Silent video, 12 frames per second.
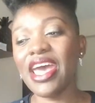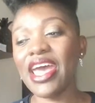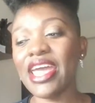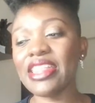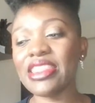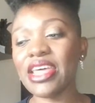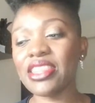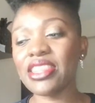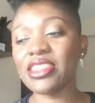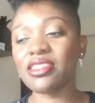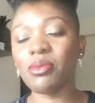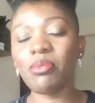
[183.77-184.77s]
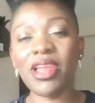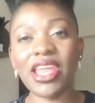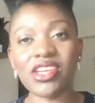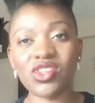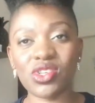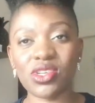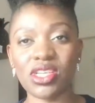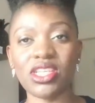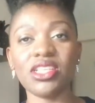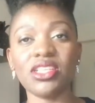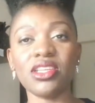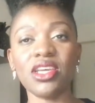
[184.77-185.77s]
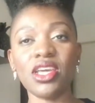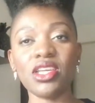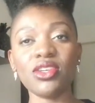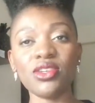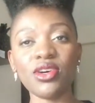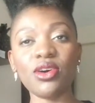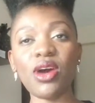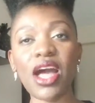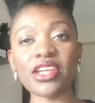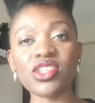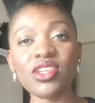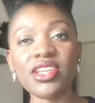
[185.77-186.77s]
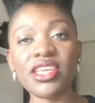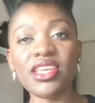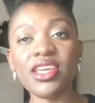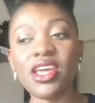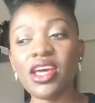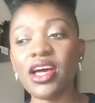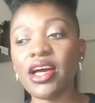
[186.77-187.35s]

And the pleasure in, actually